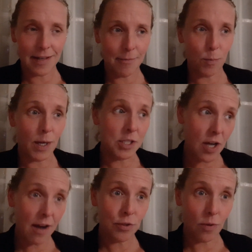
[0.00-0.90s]
And when I
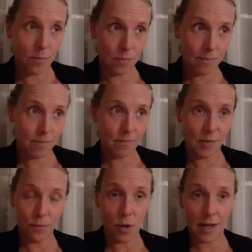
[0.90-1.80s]
talked to him,
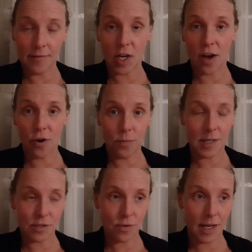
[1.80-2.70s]
before I even got home
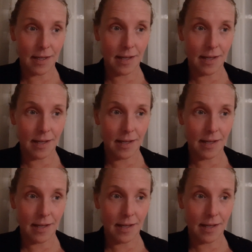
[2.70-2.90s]
yesterday,